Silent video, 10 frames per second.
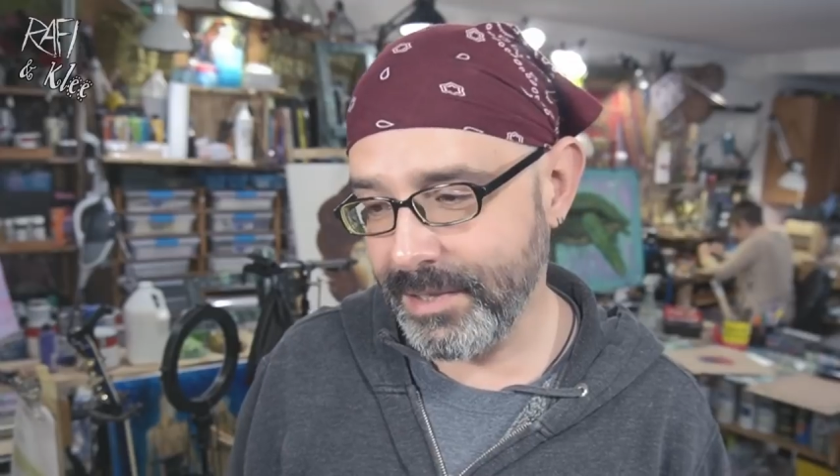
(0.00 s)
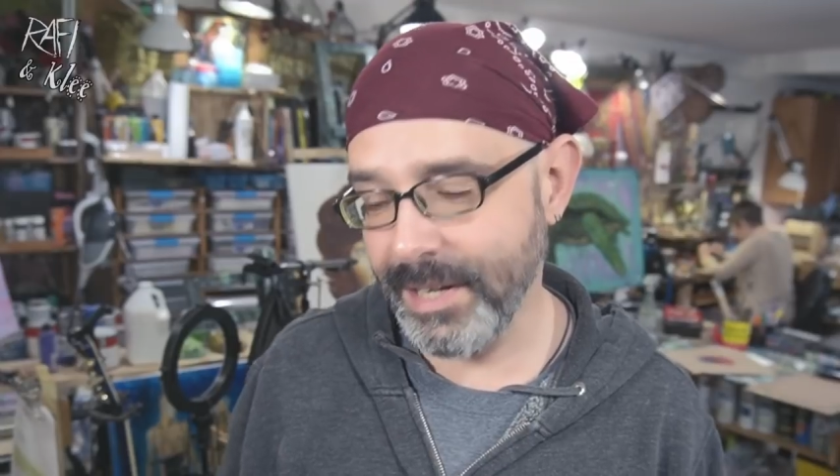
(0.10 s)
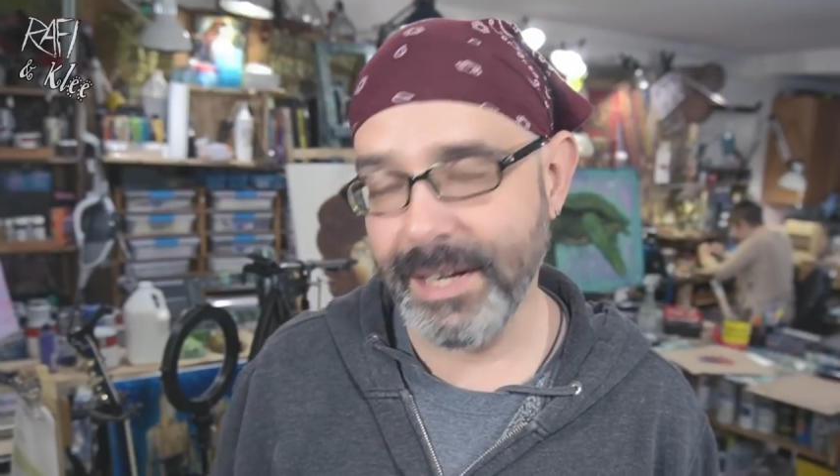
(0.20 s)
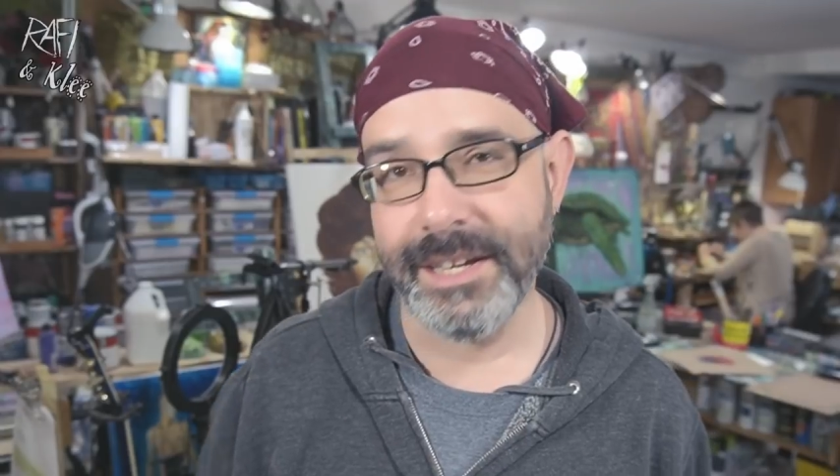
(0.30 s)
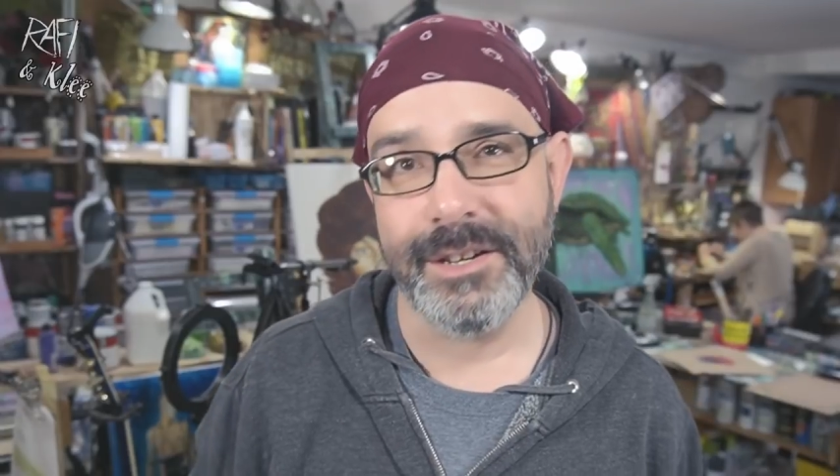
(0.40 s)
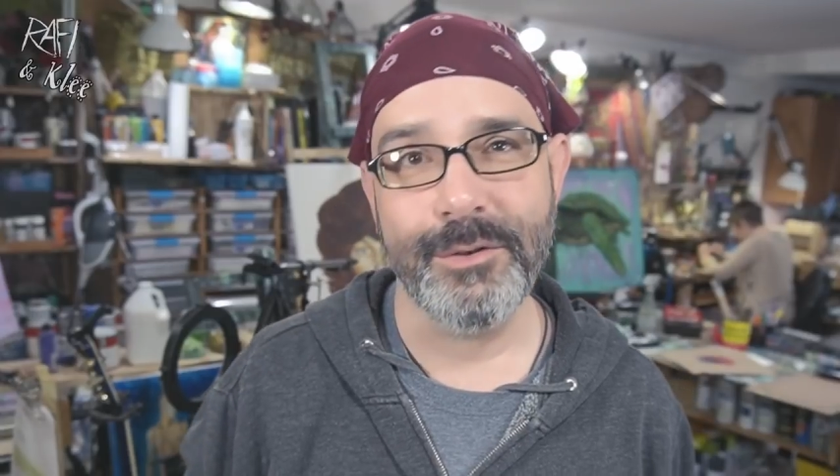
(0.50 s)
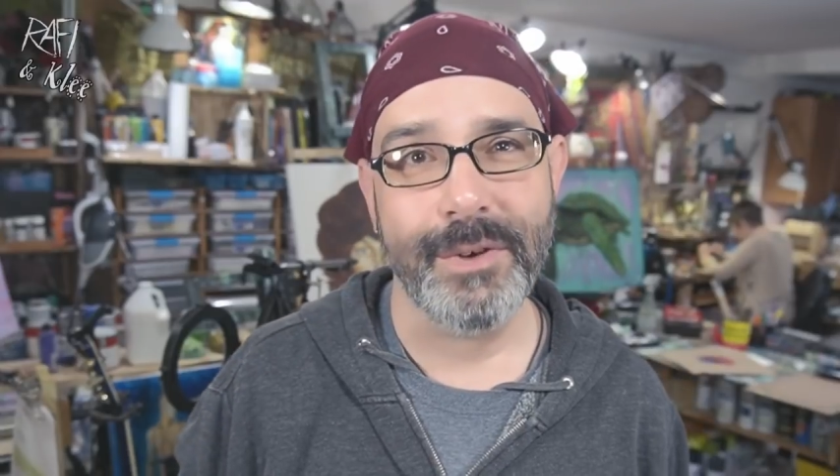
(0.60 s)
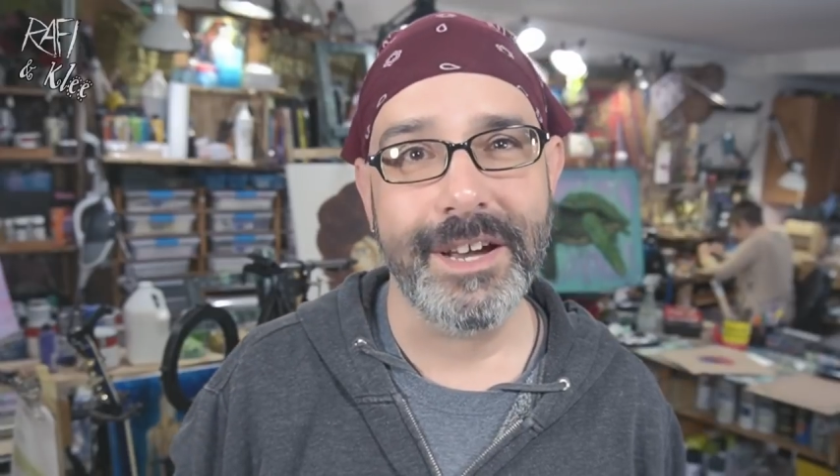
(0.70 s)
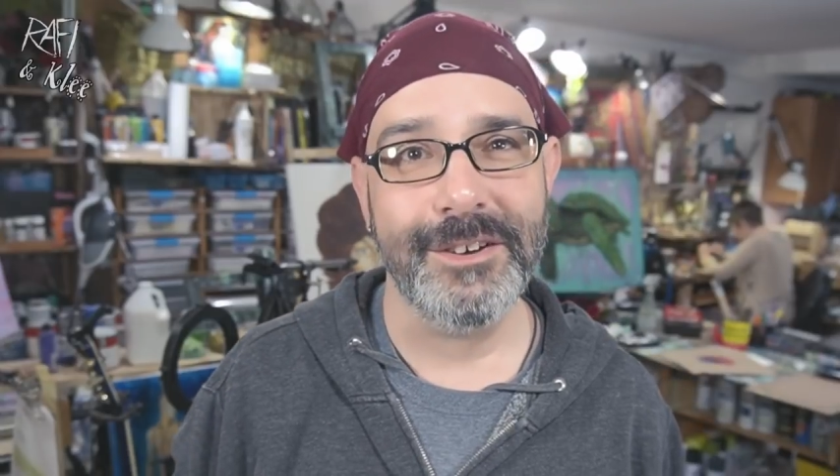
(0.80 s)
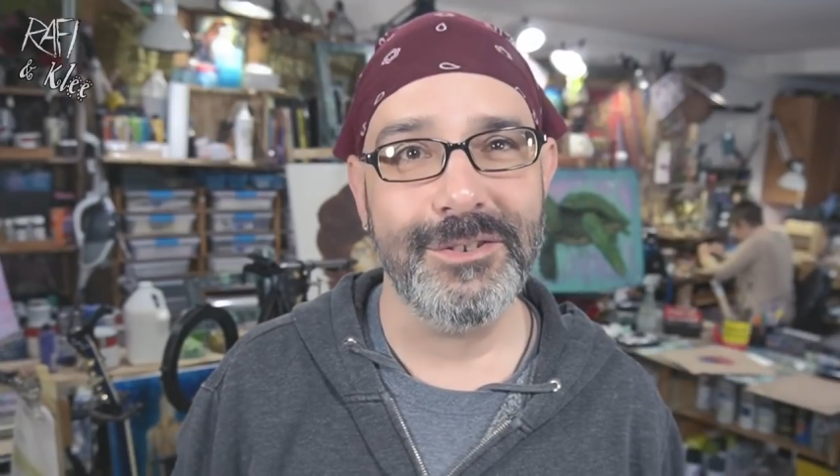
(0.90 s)
sitting on the
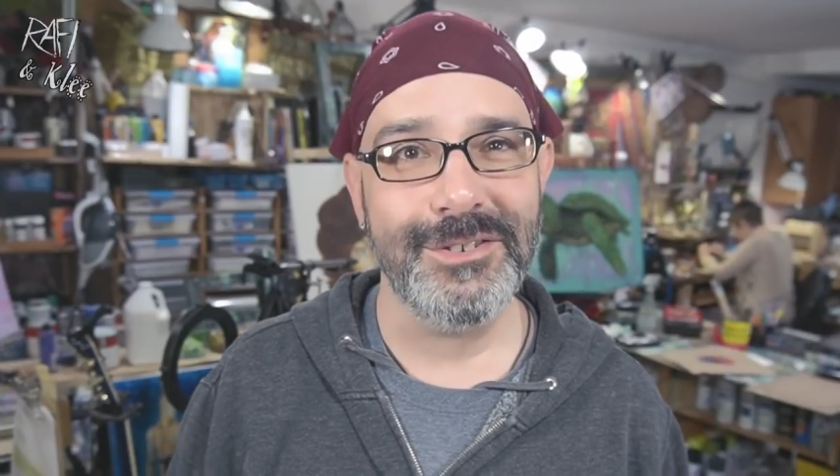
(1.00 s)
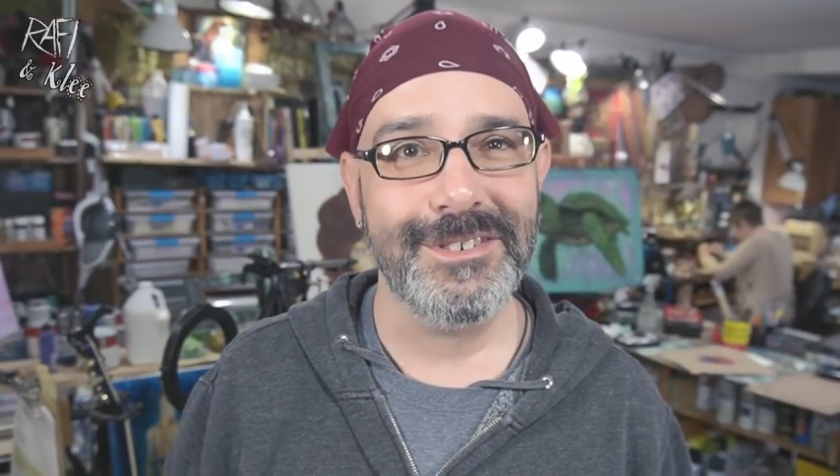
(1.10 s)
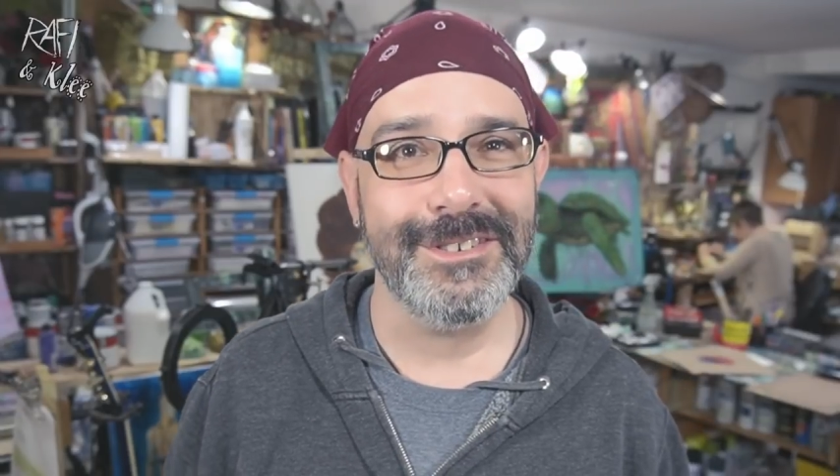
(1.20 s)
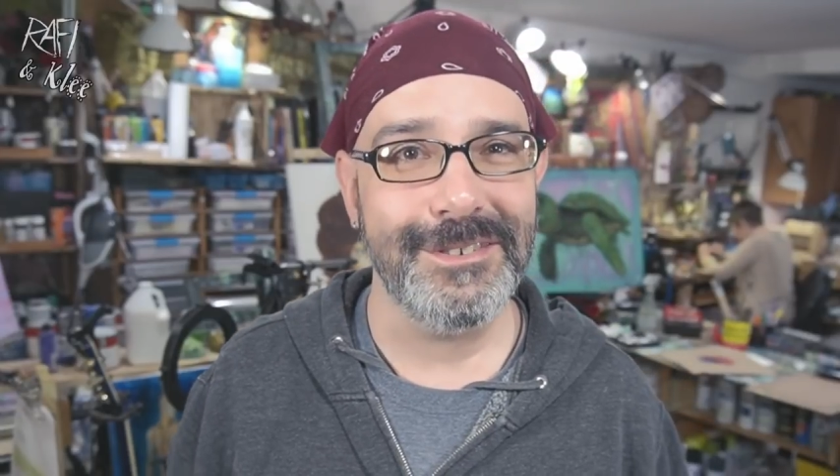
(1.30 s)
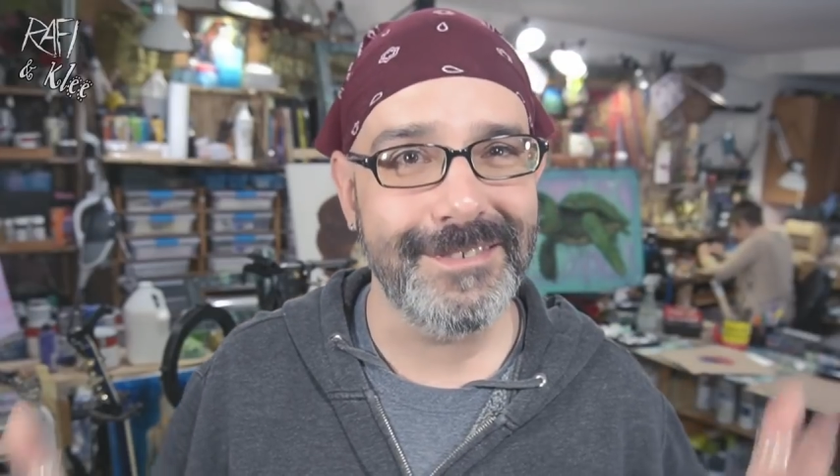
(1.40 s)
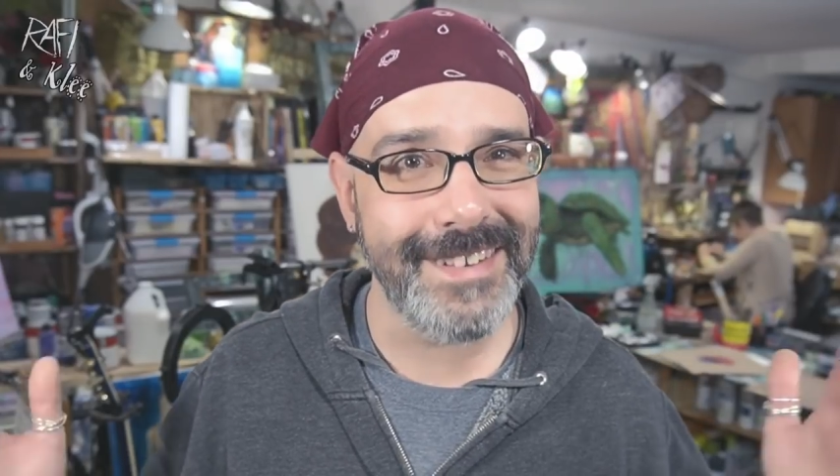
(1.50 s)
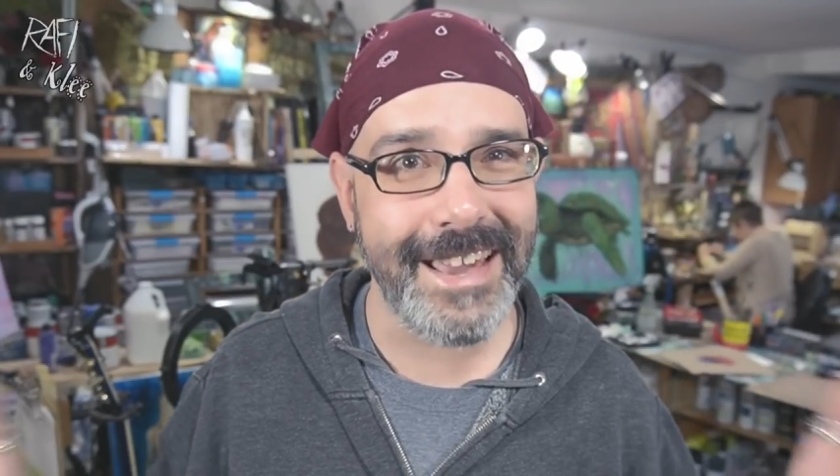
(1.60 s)
ground, you could